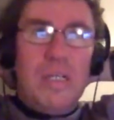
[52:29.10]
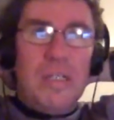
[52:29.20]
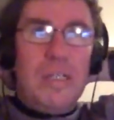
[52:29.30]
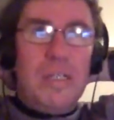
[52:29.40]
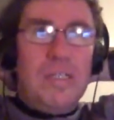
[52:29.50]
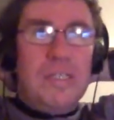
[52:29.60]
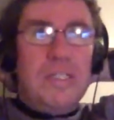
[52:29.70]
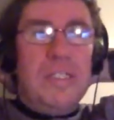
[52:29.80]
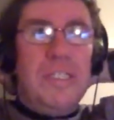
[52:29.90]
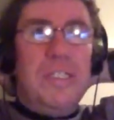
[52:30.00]
let's
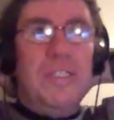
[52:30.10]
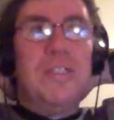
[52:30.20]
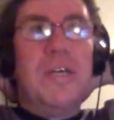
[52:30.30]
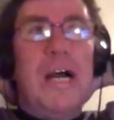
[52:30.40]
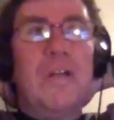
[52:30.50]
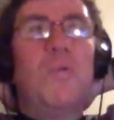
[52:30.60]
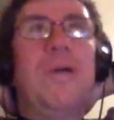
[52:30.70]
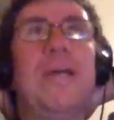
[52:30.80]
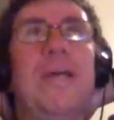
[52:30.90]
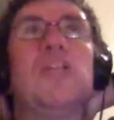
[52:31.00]
see. How do I
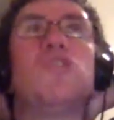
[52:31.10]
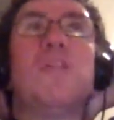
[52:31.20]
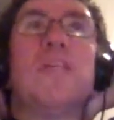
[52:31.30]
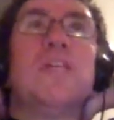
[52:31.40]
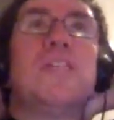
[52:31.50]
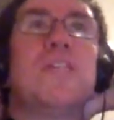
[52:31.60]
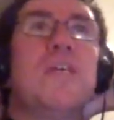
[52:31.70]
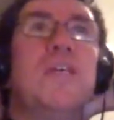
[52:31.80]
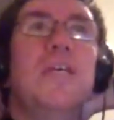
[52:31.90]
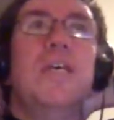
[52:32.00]
answer this?
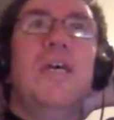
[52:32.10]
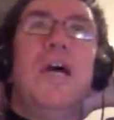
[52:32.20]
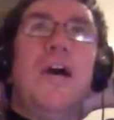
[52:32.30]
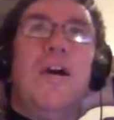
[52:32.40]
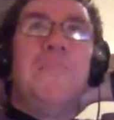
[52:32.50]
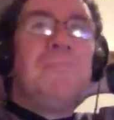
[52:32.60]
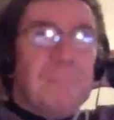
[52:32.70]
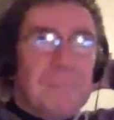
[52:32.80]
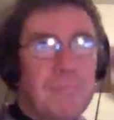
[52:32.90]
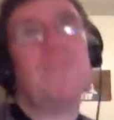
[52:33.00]

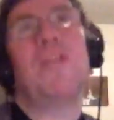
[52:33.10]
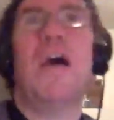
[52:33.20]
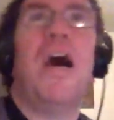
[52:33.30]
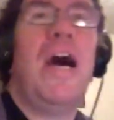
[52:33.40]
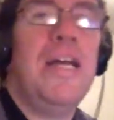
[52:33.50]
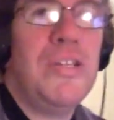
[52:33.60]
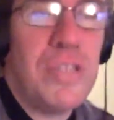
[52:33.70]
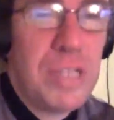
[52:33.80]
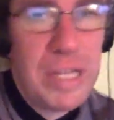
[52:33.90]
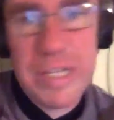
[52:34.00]

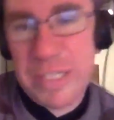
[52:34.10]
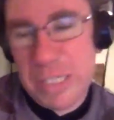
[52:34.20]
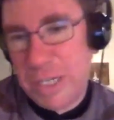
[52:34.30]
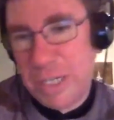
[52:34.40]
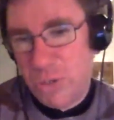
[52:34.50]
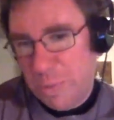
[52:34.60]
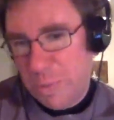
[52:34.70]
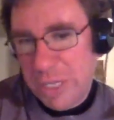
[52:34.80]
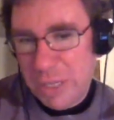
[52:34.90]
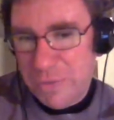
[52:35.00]
Like I said, I enjoy
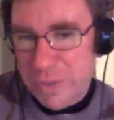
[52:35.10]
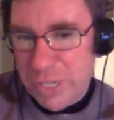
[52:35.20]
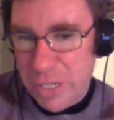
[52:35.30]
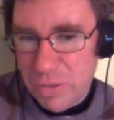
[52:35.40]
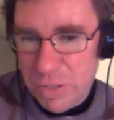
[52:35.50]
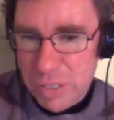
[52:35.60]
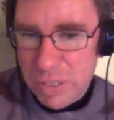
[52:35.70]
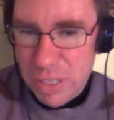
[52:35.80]
making the videos.